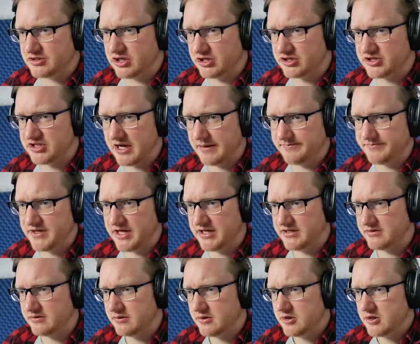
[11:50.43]
or
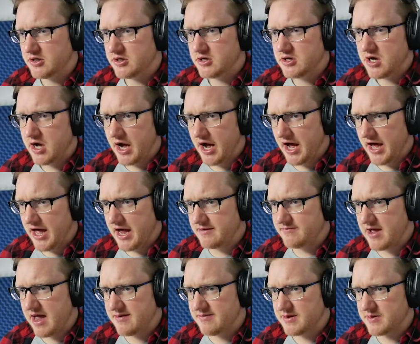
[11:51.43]
something. I think
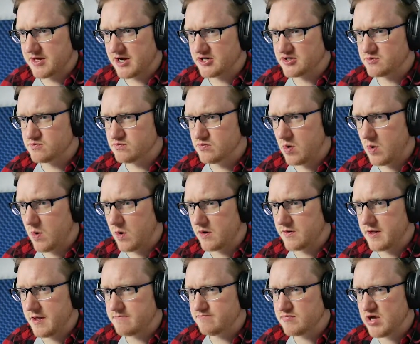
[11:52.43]
maybe there's more
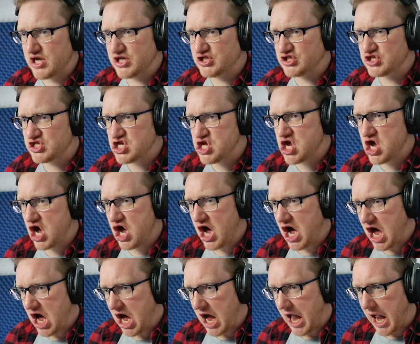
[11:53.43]
than meets the
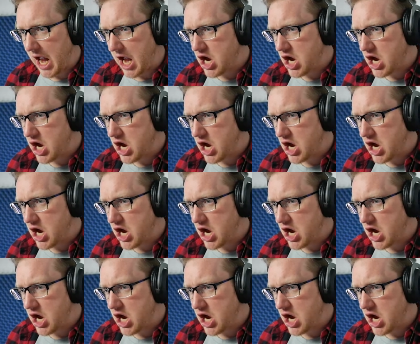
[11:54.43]
eye.